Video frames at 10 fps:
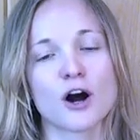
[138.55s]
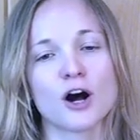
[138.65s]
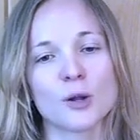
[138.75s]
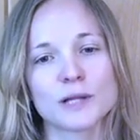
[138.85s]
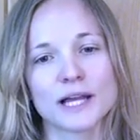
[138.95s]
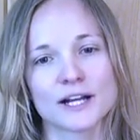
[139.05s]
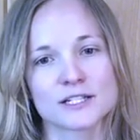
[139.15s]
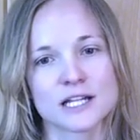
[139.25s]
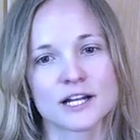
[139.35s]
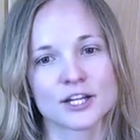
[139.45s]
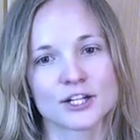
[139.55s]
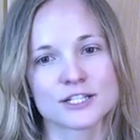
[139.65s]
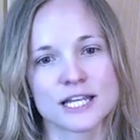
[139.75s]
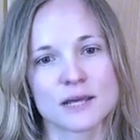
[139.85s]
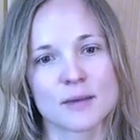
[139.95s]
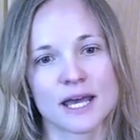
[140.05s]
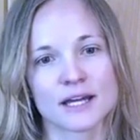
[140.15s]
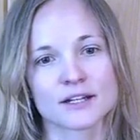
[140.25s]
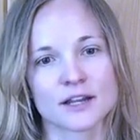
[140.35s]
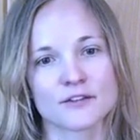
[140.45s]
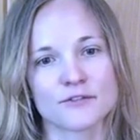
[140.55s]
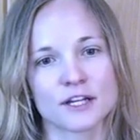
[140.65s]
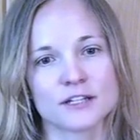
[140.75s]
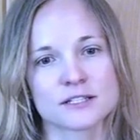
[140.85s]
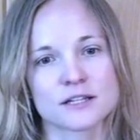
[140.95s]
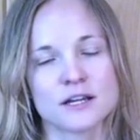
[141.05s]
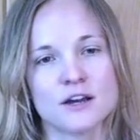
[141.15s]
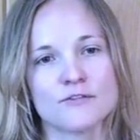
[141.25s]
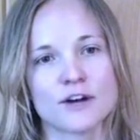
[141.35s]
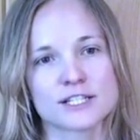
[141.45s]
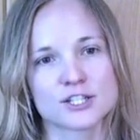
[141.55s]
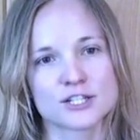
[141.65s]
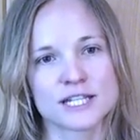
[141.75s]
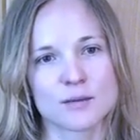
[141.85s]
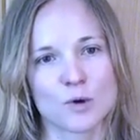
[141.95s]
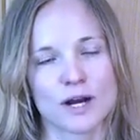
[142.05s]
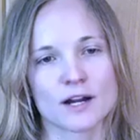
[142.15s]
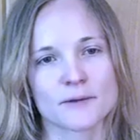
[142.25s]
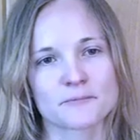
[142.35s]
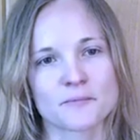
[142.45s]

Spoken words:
all players on your team and on the field. Foster teamwork.